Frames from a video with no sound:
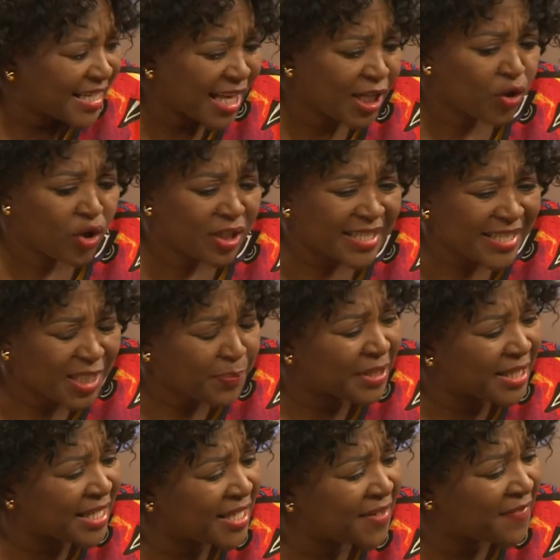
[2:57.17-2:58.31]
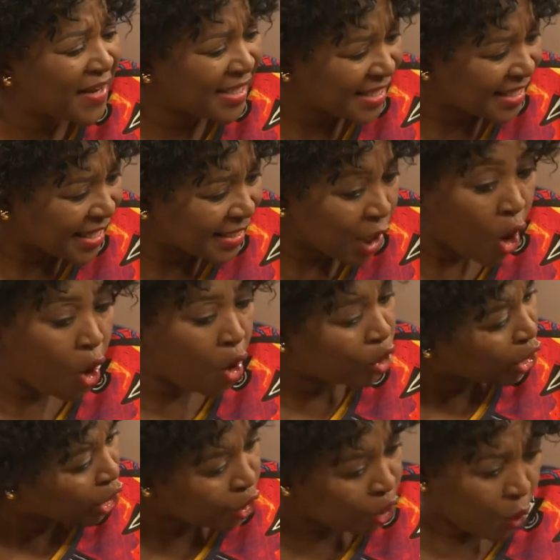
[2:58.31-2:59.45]
had not yet been invented,
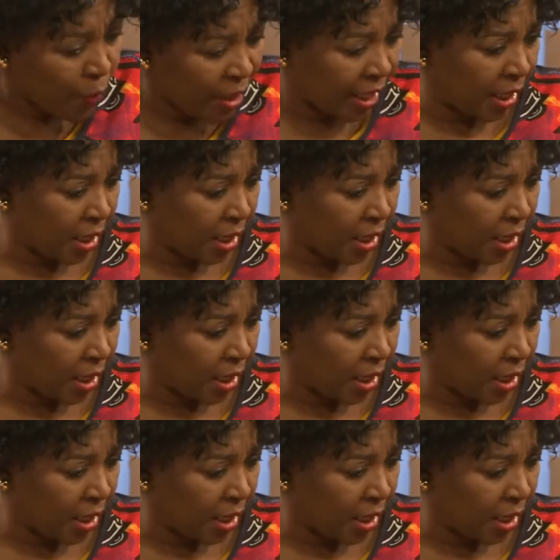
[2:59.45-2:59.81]
only drawing.